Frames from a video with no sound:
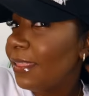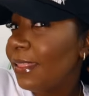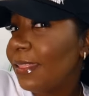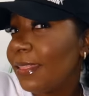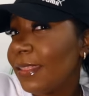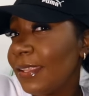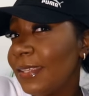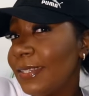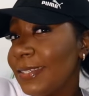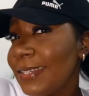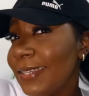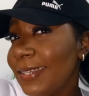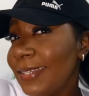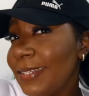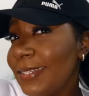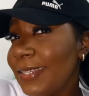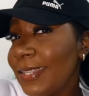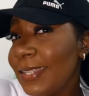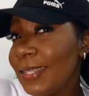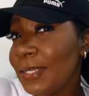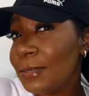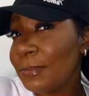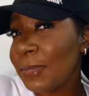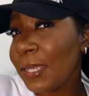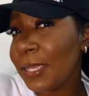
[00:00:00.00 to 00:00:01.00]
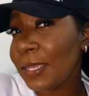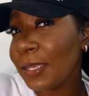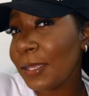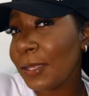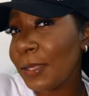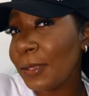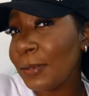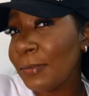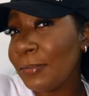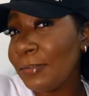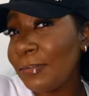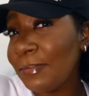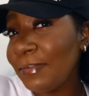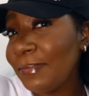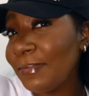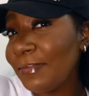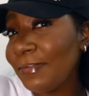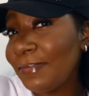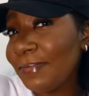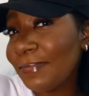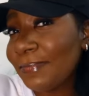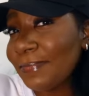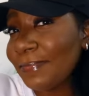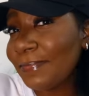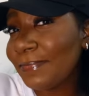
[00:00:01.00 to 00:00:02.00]
let's get into this makeup
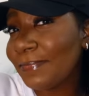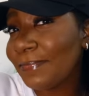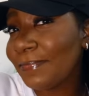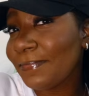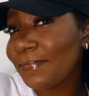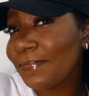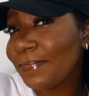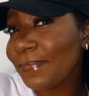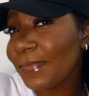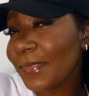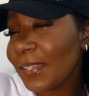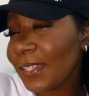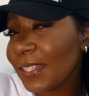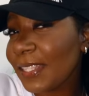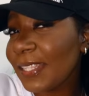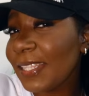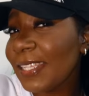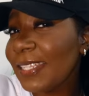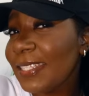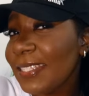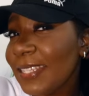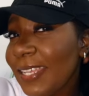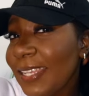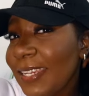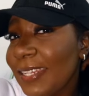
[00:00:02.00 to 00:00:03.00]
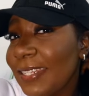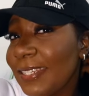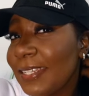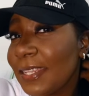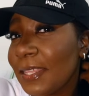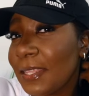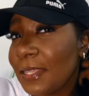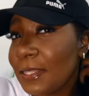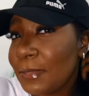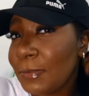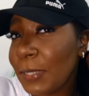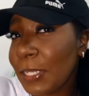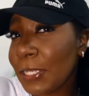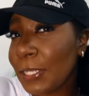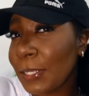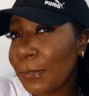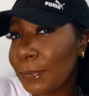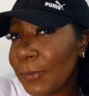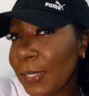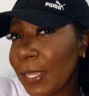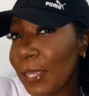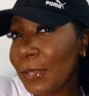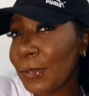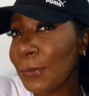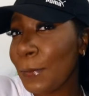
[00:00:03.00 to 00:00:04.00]
let's get into this
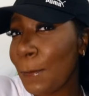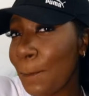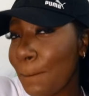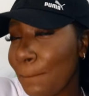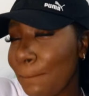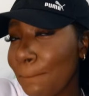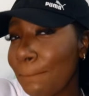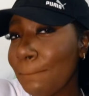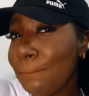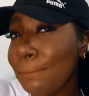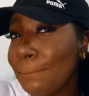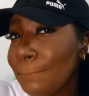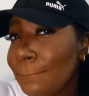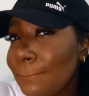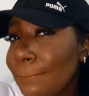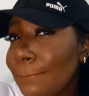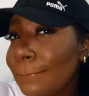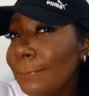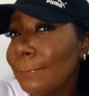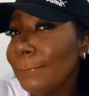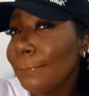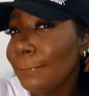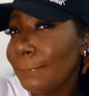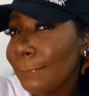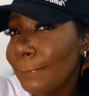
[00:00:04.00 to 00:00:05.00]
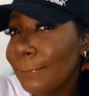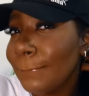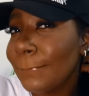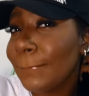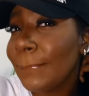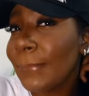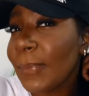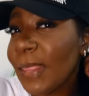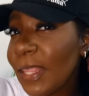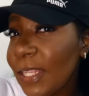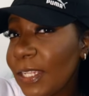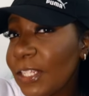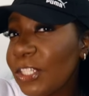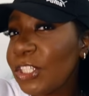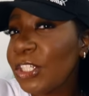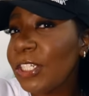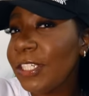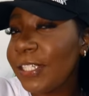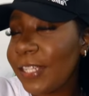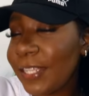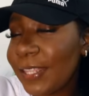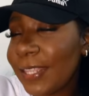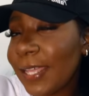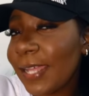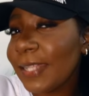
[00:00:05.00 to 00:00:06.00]
makeup now. She
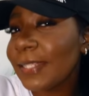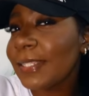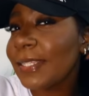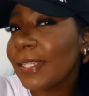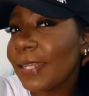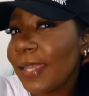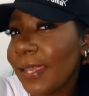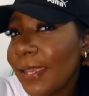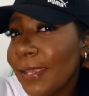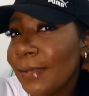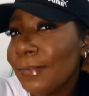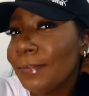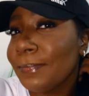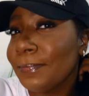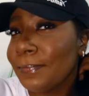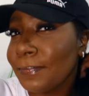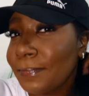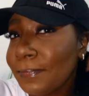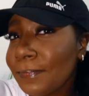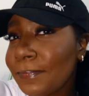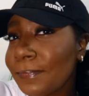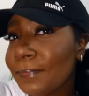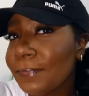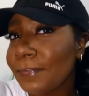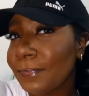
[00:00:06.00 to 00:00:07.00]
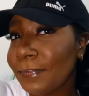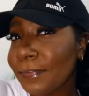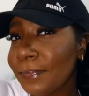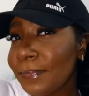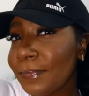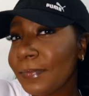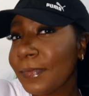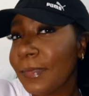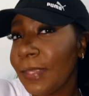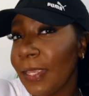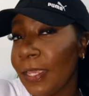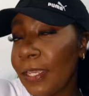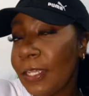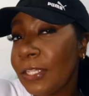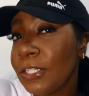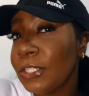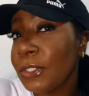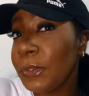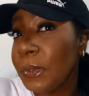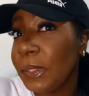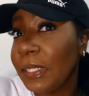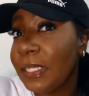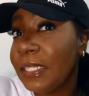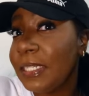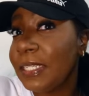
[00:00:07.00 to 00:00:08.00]
did that today.
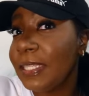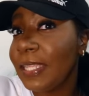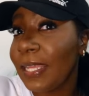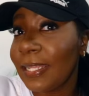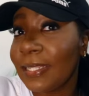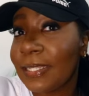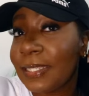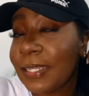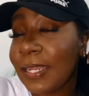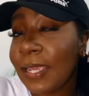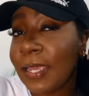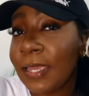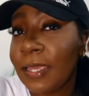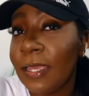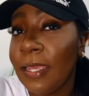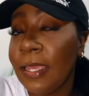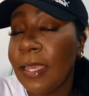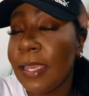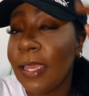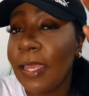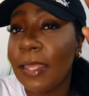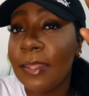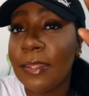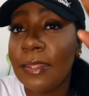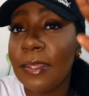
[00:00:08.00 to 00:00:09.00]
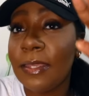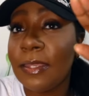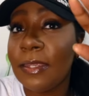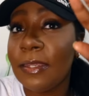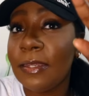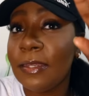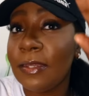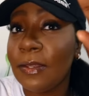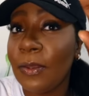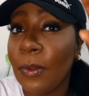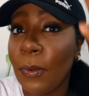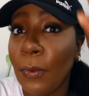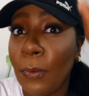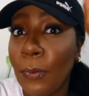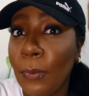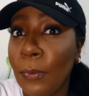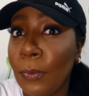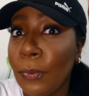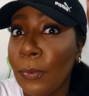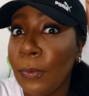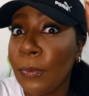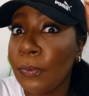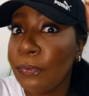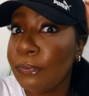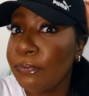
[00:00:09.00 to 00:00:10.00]
She really did that today. And then,
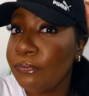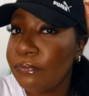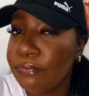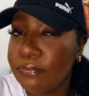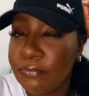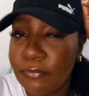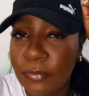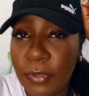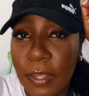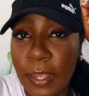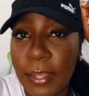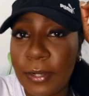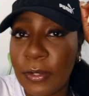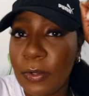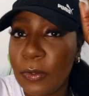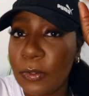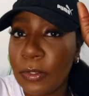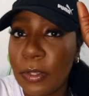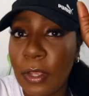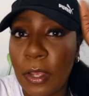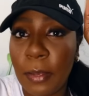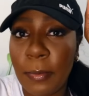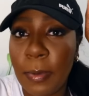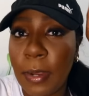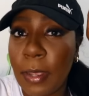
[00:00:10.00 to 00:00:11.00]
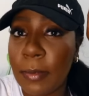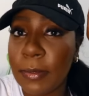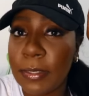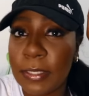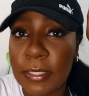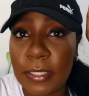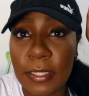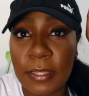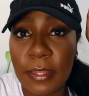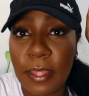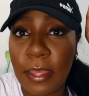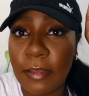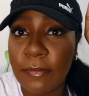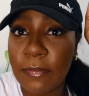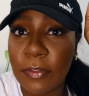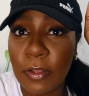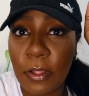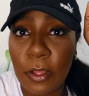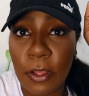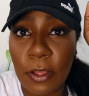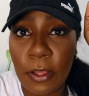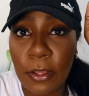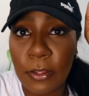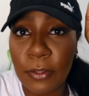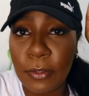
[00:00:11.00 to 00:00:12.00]
oh, I know y'all probably seen that
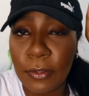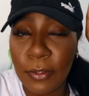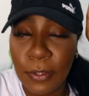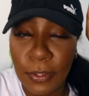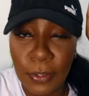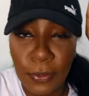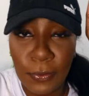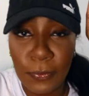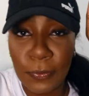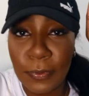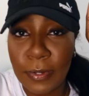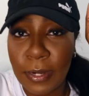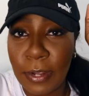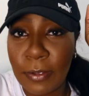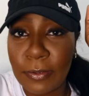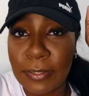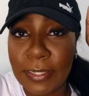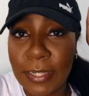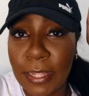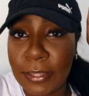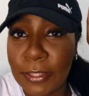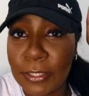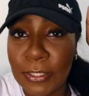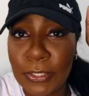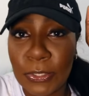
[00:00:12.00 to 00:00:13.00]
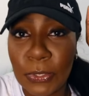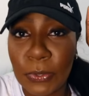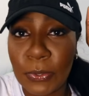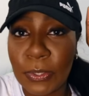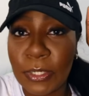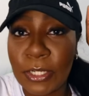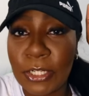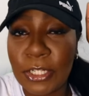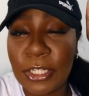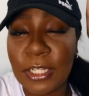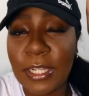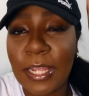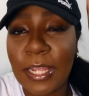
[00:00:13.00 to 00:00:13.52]
vlog when I was at the storage.